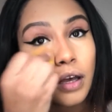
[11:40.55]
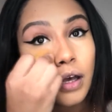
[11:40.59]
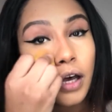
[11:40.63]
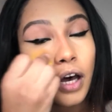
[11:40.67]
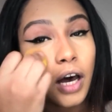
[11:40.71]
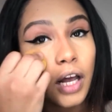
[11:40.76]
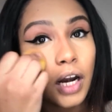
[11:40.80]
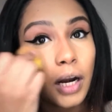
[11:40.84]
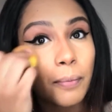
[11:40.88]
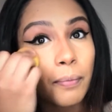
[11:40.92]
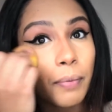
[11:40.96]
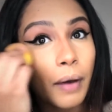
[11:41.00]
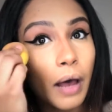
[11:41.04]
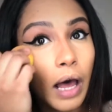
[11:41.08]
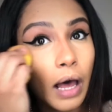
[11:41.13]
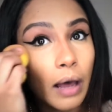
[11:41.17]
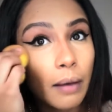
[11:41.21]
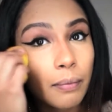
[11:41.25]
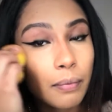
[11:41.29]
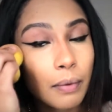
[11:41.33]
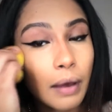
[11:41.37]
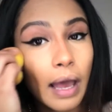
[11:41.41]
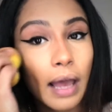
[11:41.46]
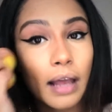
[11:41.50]

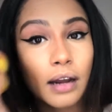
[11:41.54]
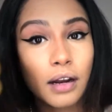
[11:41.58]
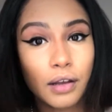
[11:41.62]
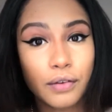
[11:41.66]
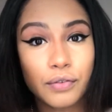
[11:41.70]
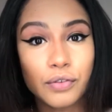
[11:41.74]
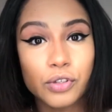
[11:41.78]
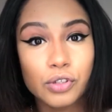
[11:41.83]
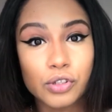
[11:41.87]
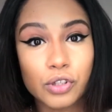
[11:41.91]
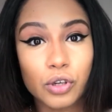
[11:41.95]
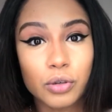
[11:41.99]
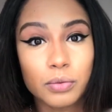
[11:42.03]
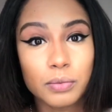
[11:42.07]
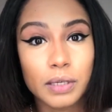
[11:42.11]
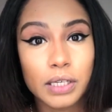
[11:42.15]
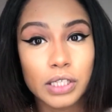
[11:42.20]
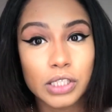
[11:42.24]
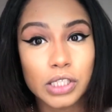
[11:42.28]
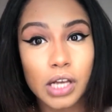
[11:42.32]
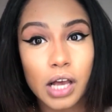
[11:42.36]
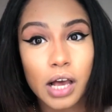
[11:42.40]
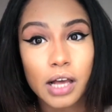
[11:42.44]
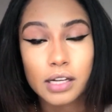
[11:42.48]
Colourpop, I love you so
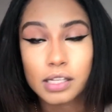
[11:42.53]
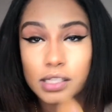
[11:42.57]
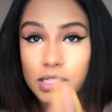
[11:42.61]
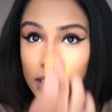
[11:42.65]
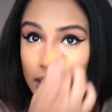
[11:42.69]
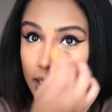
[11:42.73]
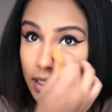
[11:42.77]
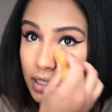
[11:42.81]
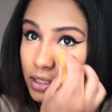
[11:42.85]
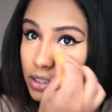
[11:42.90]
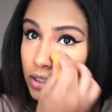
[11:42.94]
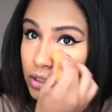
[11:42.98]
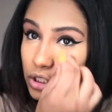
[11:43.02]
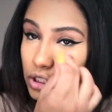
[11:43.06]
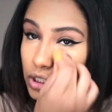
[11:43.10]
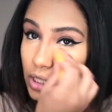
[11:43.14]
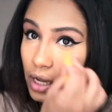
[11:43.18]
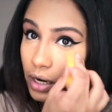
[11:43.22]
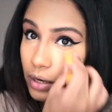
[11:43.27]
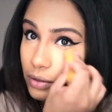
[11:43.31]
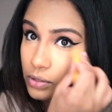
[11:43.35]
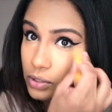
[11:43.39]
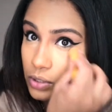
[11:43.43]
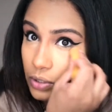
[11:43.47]
much, honestly.
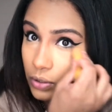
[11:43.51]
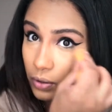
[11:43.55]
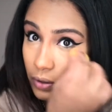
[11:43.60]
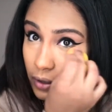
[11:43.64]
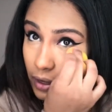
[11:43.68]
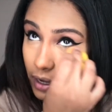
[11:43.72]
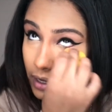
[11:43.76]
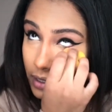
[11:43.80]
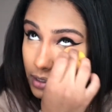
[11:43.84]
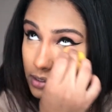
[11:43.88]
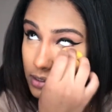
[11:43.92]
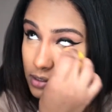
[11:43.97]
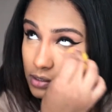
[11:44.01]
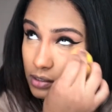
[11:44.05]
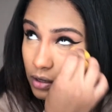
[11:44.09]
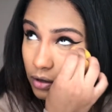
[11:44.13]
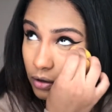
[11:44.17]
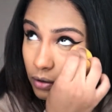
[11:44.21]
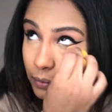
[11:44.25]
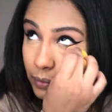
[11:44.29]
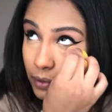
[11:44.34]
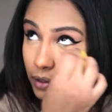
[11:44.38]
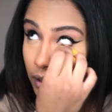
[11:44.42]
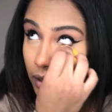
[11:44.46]
Shout out to you guys.
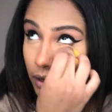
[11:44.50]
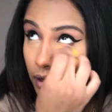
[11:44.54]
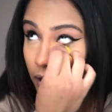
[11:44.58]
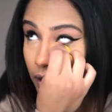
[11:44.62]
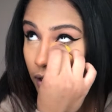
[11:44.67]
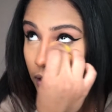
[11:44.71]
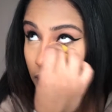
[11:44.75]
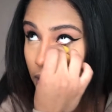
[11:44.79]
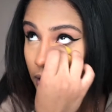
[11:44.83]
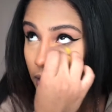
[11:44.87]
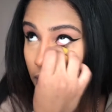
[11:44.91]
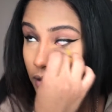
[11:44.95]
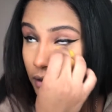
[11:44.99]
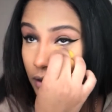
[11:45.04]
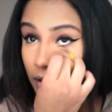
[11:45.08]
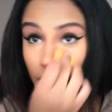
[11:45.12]
Oh my god.